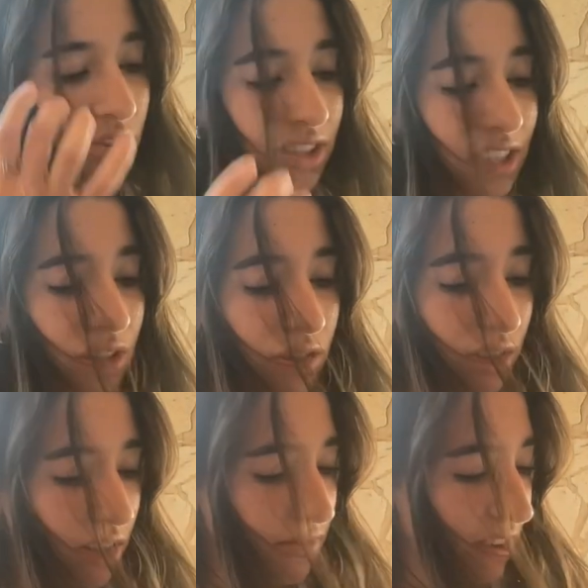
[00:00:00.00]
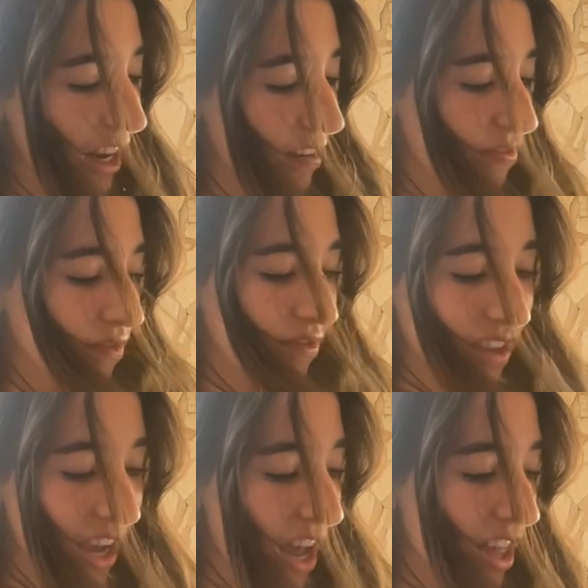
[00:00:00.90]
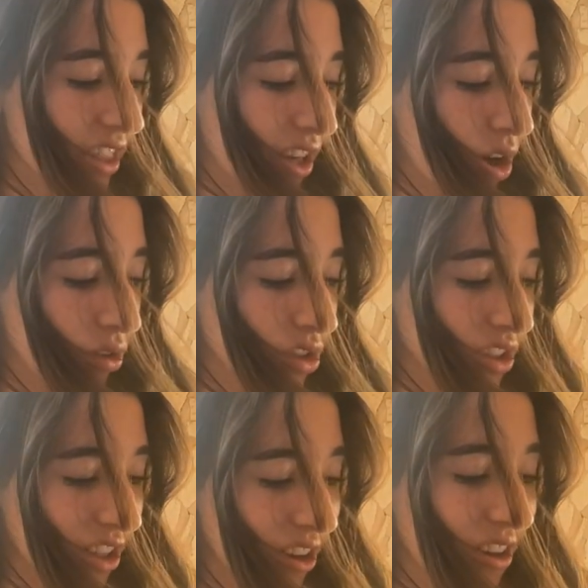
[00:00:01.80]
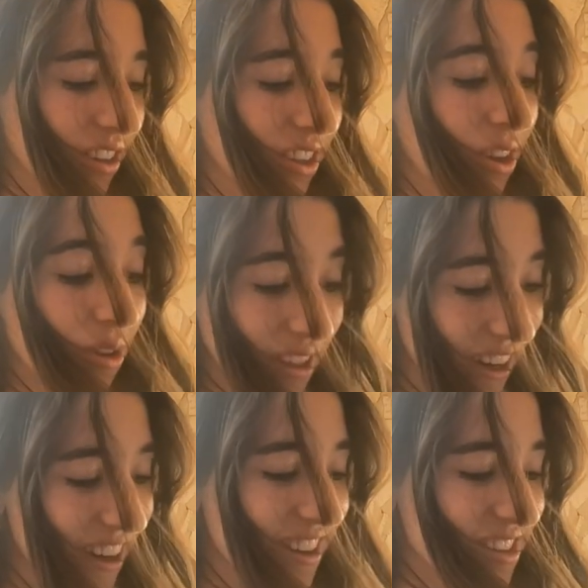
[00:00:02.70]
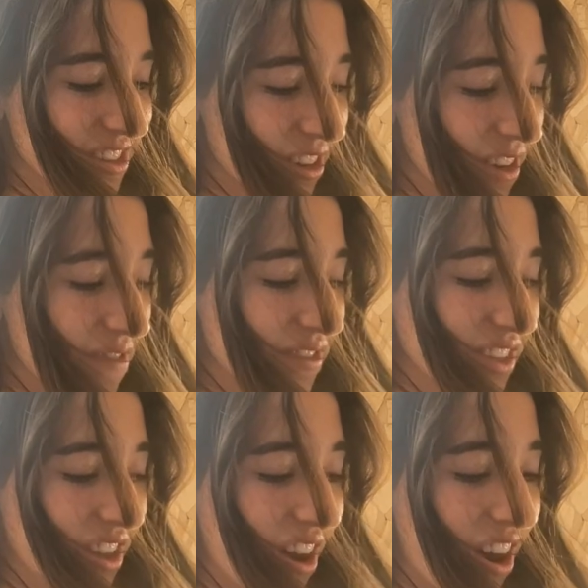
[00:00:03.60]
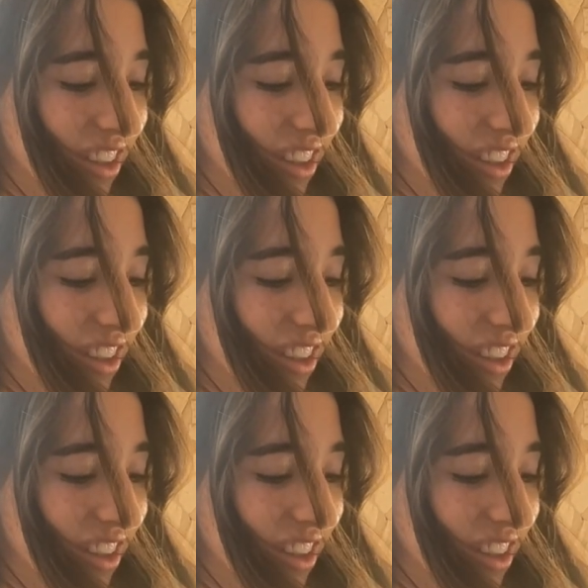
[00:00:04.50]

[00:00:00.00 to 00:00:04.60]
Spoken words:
signals are conveyed via the cochlear nerve to the